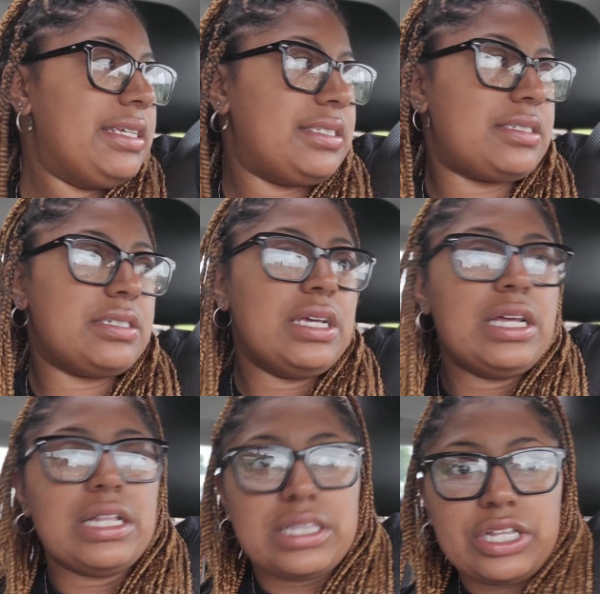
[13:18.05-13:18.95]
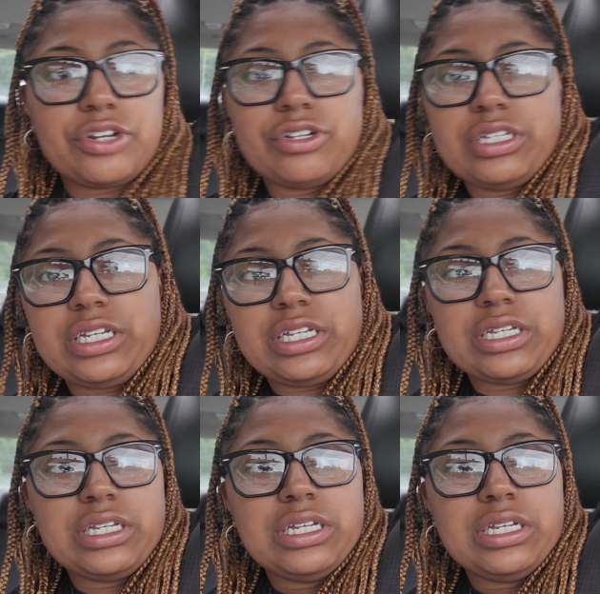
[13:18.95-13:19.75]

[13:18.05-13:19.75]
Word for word: It's literally,